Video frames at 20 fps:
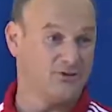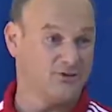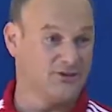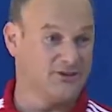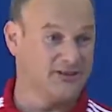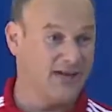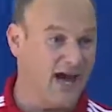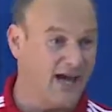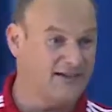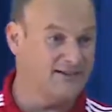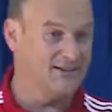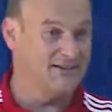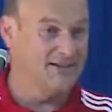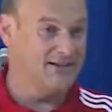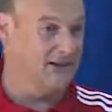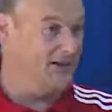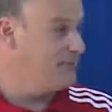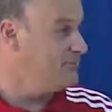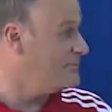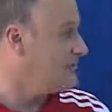under 19
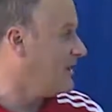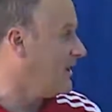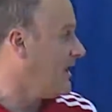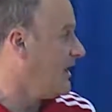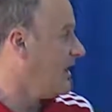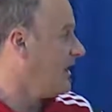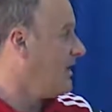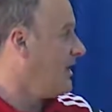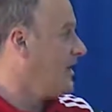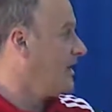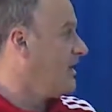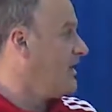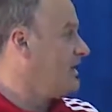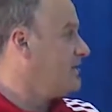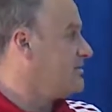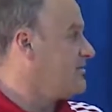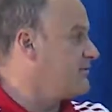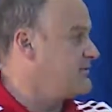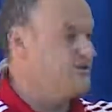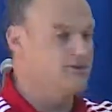teams,
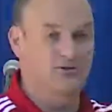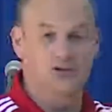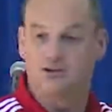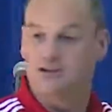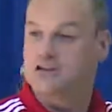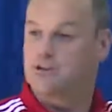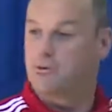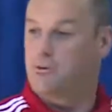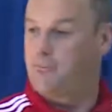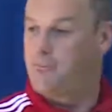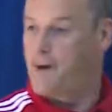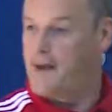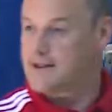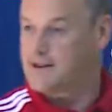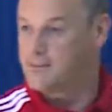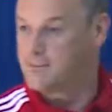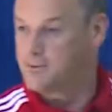there is an unequal battle